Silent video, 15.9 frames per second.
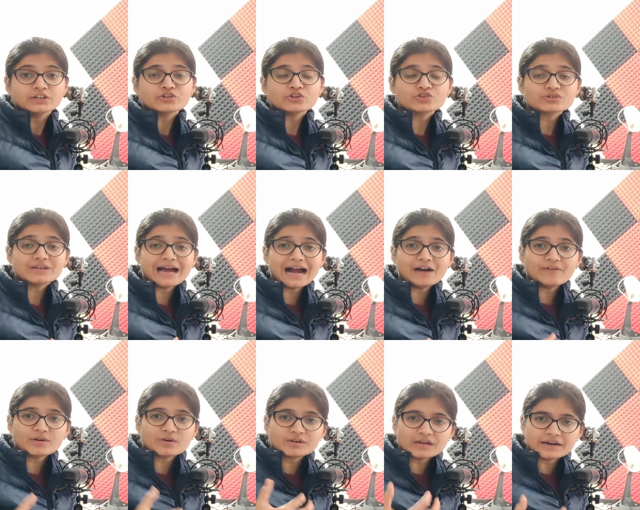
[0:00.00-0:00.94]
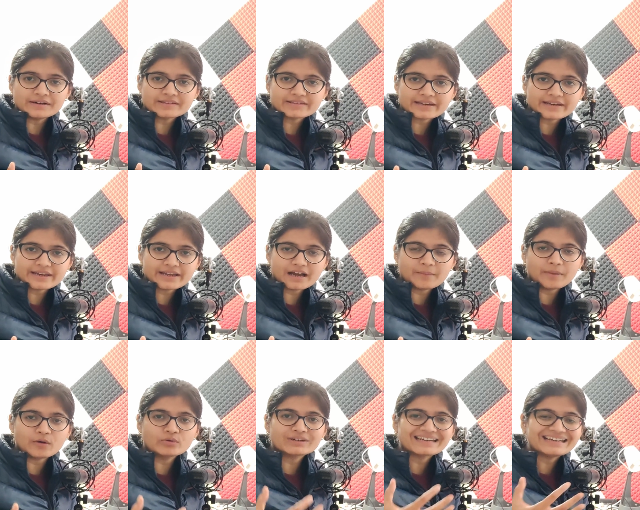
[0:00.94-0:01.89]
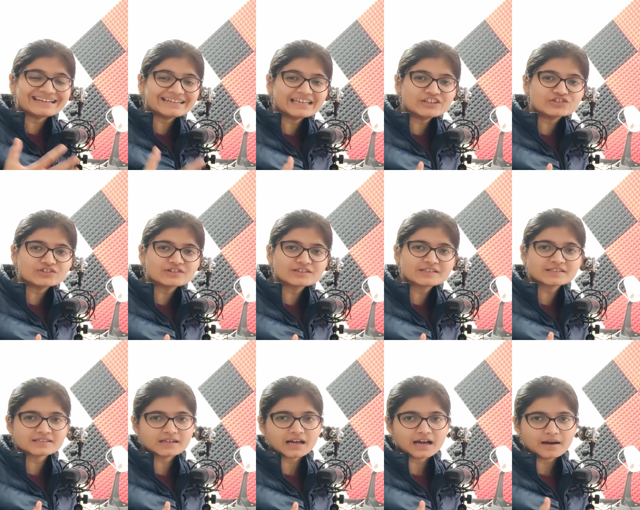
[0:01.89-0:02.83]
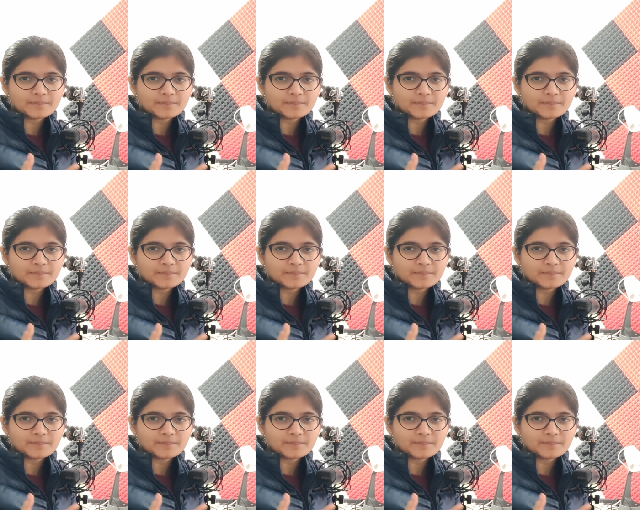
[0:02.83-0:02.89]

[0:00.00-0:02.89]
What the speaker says: You should have a good understanding about integers,